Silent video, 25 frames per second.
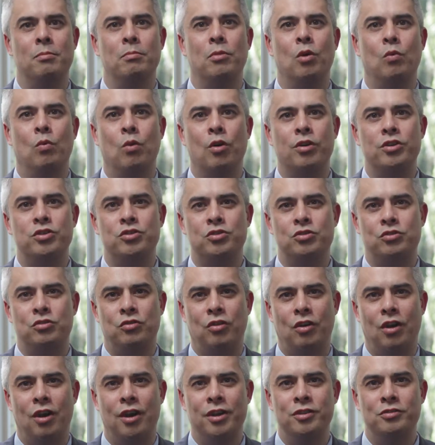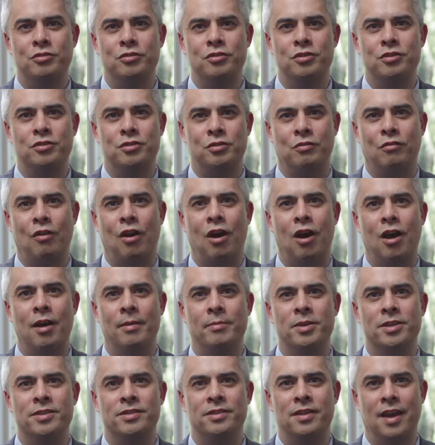but what it's trying to
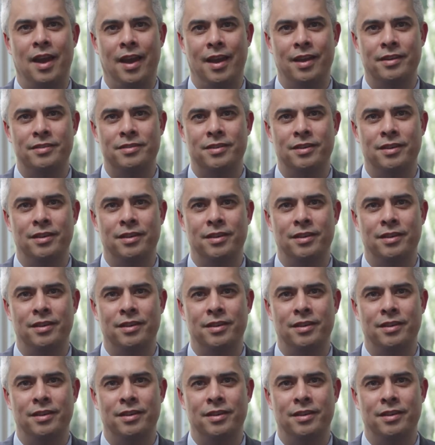describe is that